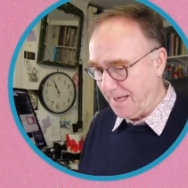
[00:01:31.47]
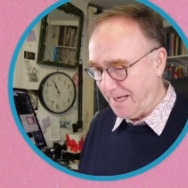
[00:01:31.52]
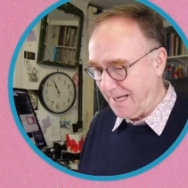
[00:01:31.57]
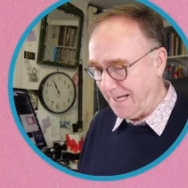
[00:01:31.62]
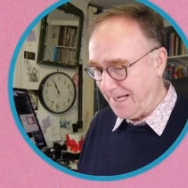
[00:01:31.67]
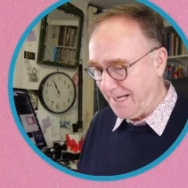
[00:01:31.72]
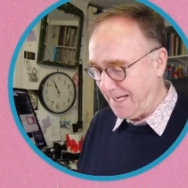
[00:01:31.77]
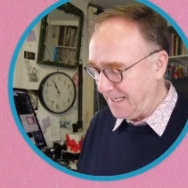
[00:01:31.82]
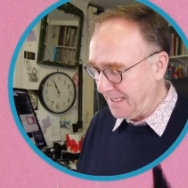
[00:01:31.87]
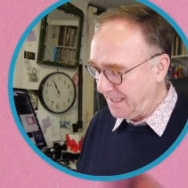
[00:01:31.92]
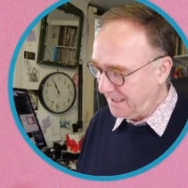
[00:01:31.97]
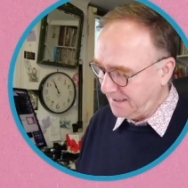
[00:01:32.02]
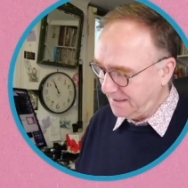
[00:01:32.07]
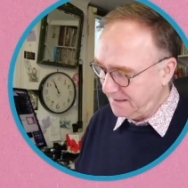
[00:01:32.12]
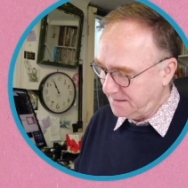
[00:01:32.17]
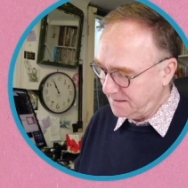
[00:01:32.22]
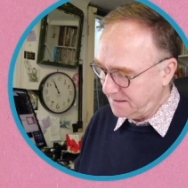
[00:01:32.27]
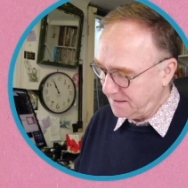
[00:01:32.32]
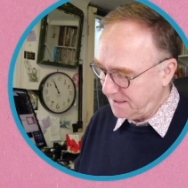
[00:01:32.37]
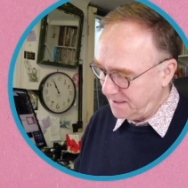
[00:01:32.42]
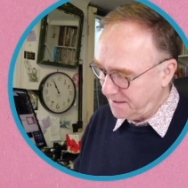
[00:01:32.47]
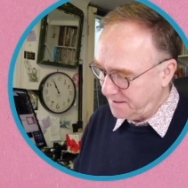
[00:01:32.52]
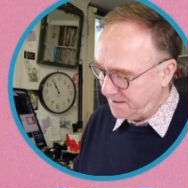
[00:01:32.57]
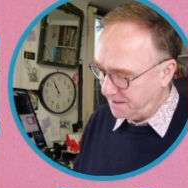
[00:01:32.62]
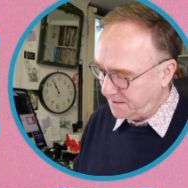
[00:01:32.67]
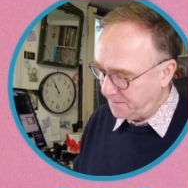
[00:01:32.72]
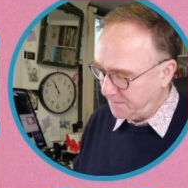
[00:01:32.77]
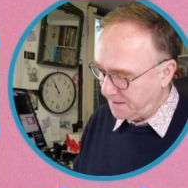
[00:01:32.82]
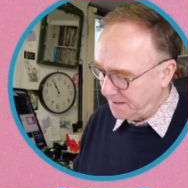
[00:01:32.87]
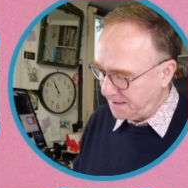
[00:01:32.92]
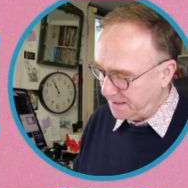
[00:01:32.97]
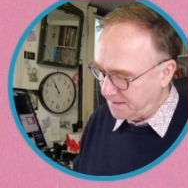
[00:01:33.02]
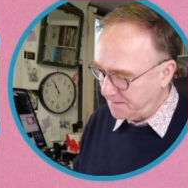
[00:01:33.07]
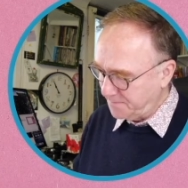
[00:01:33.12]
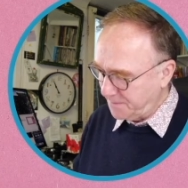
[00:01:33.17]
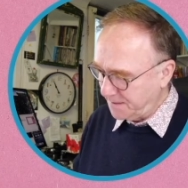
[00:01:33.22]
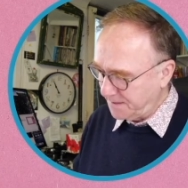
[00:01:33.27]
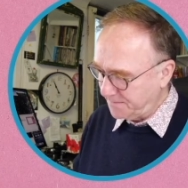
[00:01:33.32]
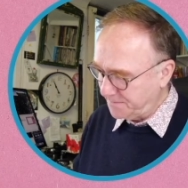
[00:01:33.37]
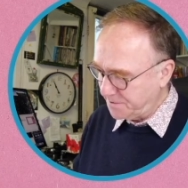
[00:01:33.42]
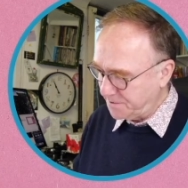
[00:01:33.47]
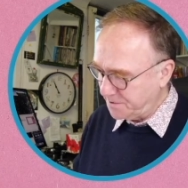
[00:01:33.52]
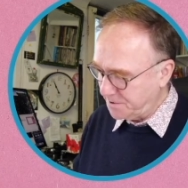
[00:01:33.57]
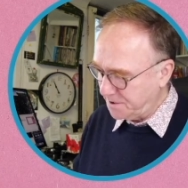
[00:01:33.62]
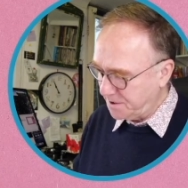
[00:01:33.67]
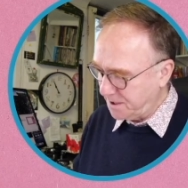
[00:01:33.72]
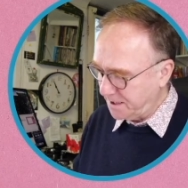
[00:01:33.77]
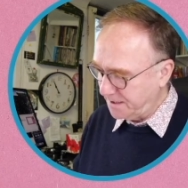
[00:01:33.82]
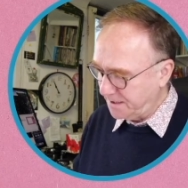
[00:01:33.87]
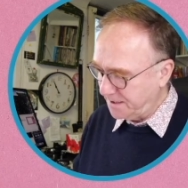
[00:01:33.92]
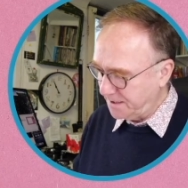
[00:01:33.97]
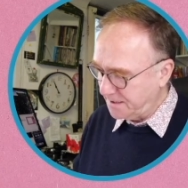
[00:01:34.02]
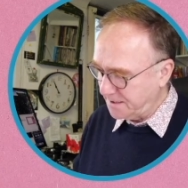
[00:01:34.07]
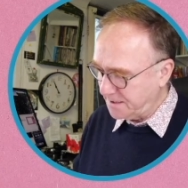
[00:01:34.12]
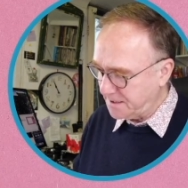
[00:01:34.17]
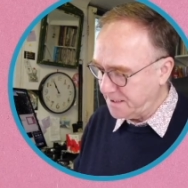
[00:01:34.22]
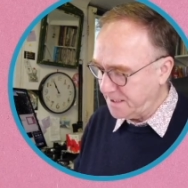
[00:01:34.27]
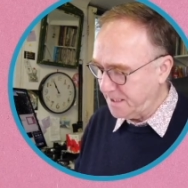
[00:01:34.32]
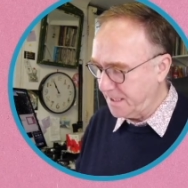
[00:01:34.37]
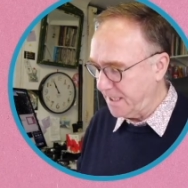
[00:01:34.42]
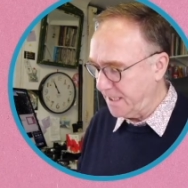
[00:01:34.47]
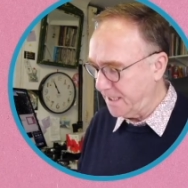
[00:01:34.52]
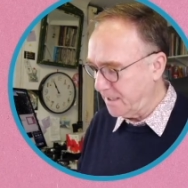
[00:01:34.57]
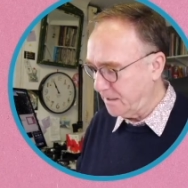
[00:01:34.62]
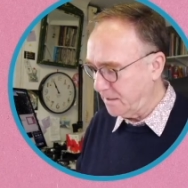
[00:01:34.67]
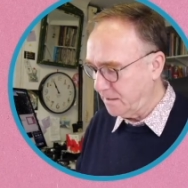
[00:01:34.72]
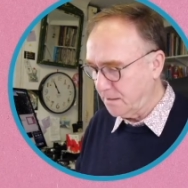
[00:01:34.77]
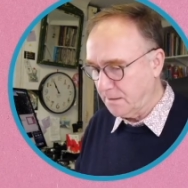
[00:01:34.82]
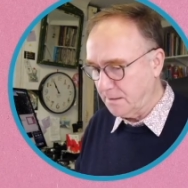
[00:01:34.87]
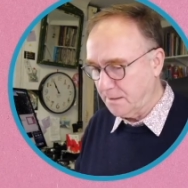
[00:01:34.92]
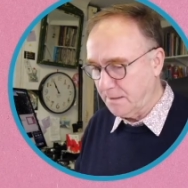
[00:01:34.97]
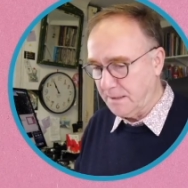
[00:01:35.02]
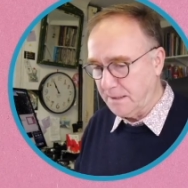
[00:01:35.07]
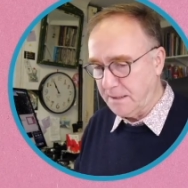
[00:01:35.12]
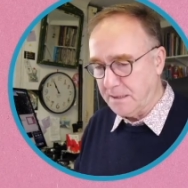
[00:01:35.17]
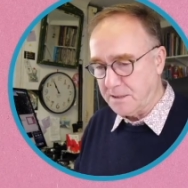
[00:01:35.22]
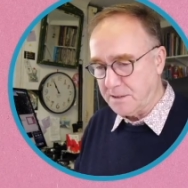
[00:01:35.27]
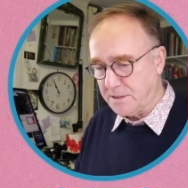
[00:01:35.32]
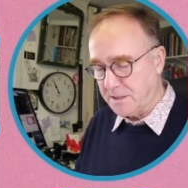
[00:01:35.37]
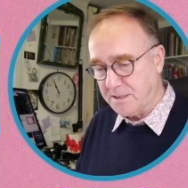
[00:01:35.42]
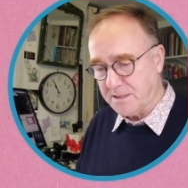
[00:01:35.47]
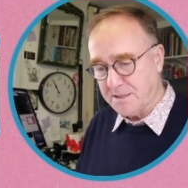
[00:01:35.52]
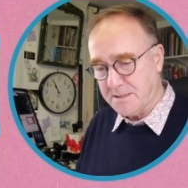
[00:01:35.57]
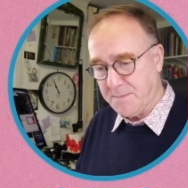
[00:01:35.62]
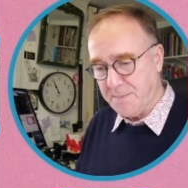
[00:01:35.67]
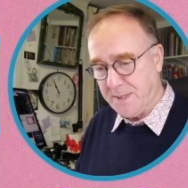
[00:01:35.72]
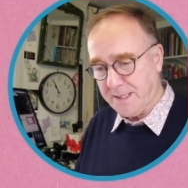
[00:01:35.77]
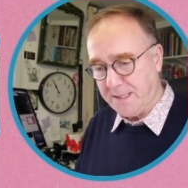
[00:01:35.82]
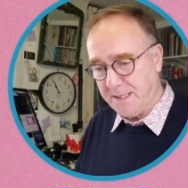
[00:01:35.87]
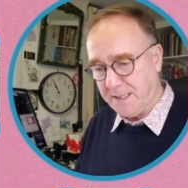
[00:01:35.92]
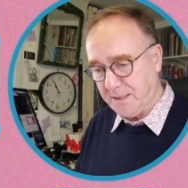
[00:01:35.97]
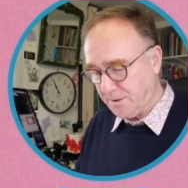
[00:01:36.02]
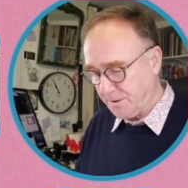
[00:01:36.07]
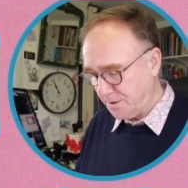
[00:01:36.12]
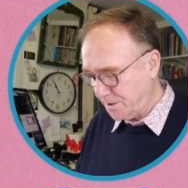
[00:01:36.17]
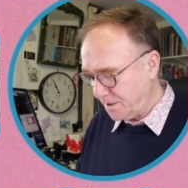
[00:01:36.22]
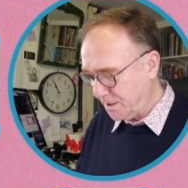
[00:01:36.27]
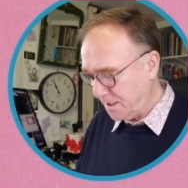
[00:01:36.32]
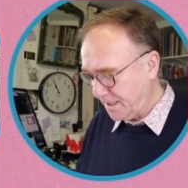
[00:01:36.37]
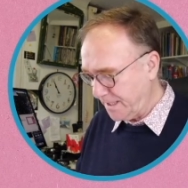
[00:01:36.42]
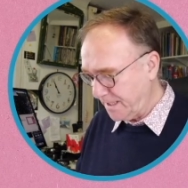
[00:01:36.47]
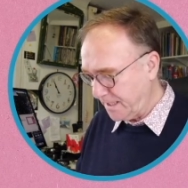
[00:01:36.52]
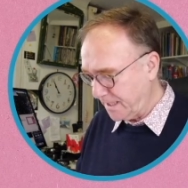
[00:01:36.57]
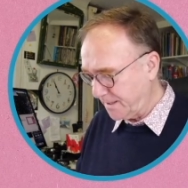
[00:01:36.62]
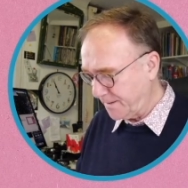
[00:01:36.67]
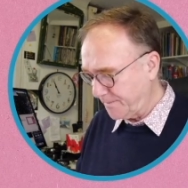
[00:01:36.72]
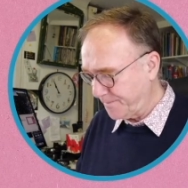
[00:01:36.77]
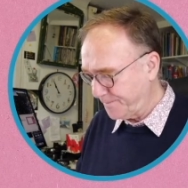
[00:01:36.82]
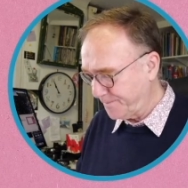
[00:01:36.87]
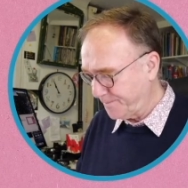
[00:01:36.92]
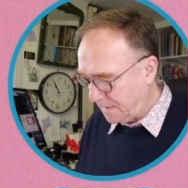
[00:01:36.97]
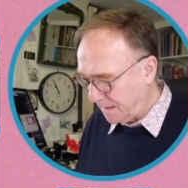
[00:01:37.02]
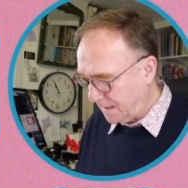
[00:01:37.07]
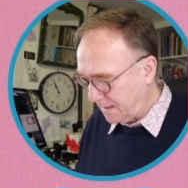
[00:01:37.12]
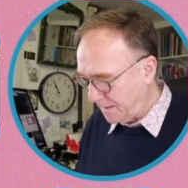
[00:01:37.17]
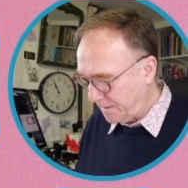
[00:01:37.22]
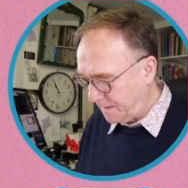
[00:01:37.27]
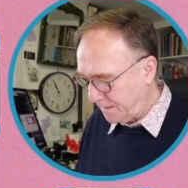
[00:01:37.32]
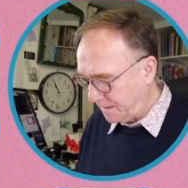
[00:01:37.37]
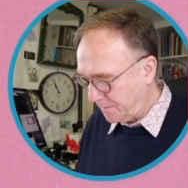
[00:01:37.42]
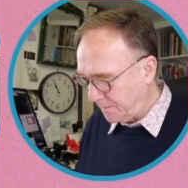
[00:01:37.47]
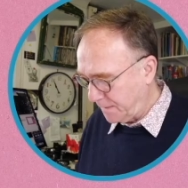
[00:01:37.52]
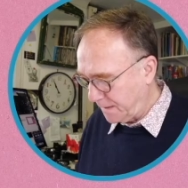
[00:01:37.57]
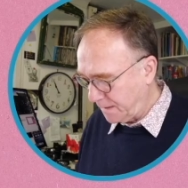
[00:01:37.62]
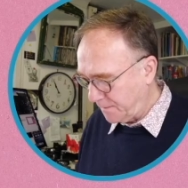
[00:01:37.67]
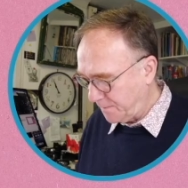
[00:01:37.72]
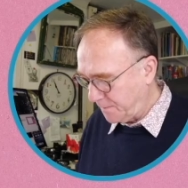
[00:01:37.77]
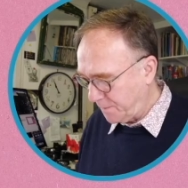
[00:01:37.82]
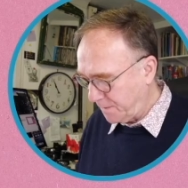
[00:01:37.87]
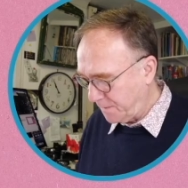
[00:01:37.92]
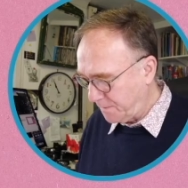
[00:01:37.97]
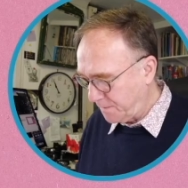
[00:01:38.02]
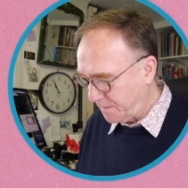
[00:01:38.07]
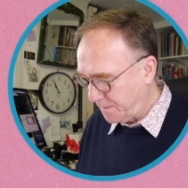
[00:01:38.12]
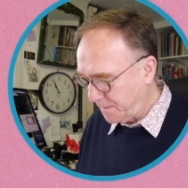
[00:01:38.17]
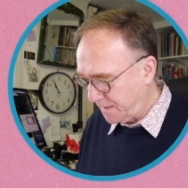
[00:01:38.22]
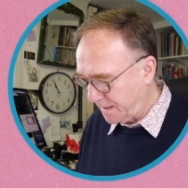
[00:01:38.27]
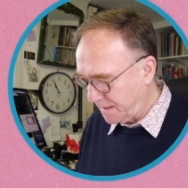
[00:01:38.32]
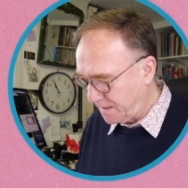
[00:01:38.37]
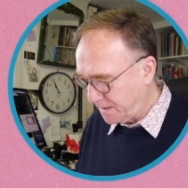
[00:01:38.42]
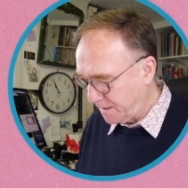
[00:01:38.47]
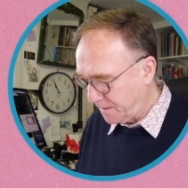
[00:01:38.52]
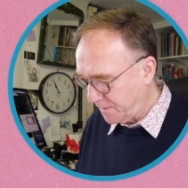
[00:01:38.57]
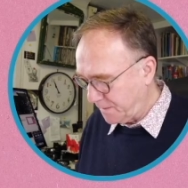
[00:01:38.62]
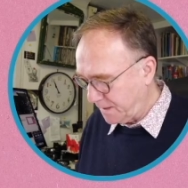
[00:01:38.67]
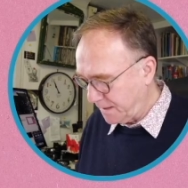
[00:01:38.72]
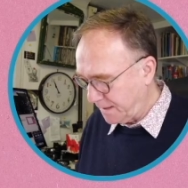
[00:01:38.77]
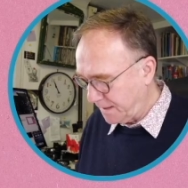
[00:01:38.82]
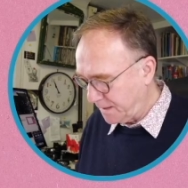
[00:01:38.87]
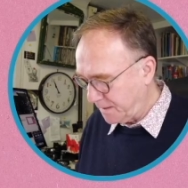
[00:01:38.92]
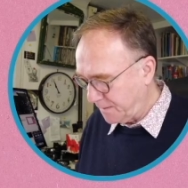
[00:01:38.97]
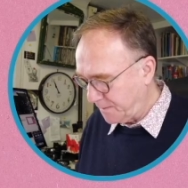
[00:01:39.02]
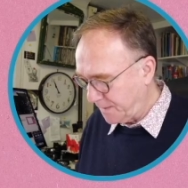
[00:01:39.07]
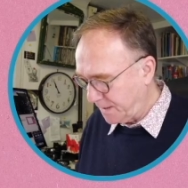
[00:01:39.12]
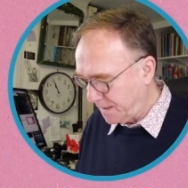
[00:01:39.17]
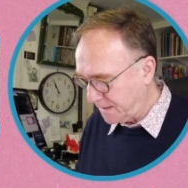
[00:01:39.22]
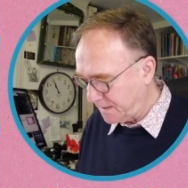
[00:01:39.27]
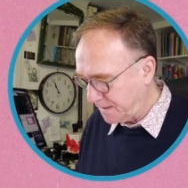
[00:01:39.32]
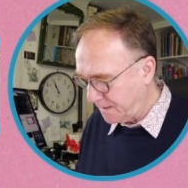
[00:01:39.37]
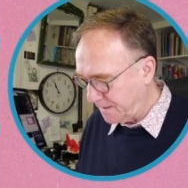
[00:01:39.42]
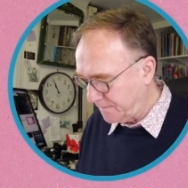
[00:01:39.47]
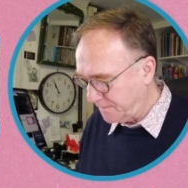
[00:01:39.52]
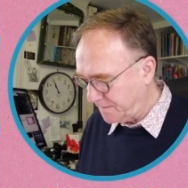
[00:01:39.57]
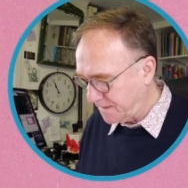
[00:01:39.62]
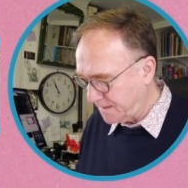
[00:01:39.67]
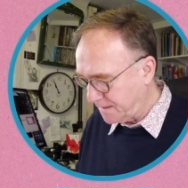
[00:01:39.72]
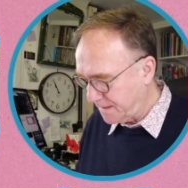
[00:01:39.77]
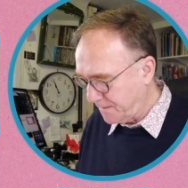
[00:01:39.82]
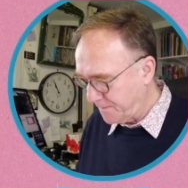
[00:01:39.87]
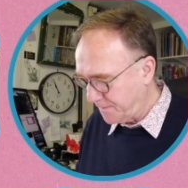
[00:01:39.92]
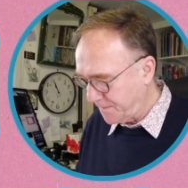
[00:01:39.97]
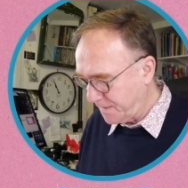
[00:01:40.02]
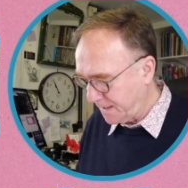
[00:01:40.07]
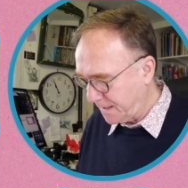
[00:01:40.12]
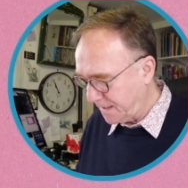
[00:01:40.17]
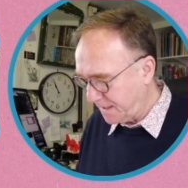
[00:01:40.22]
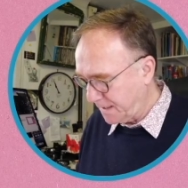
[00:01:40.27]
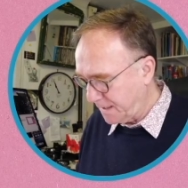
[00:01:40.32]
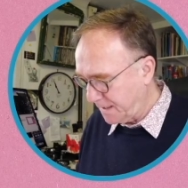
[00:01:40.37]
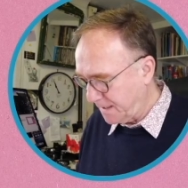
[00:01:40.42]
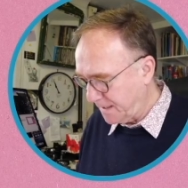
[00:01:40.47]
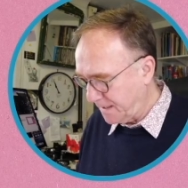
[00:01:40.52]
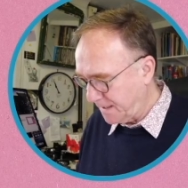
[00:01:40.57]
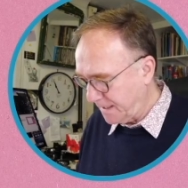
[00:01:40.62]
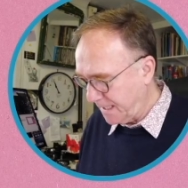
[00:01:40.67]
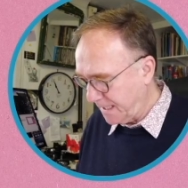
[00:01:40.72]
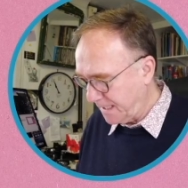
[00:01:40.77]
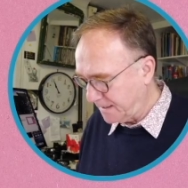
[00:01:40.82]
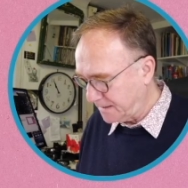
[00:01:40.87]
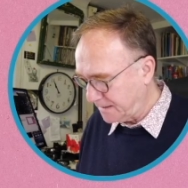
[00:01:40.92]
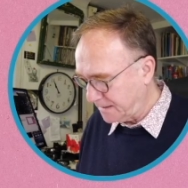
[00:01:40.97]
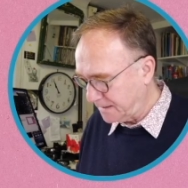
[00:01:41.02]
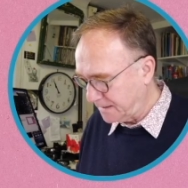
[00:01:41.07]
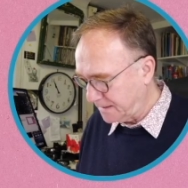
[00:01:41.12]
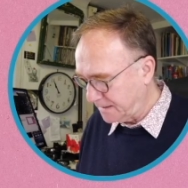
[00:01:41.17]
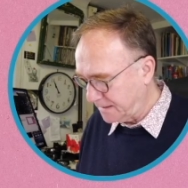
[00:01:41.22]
And I think we need a bit of shininess there just to make it look shiny. I think we can probably do a little bit of something like that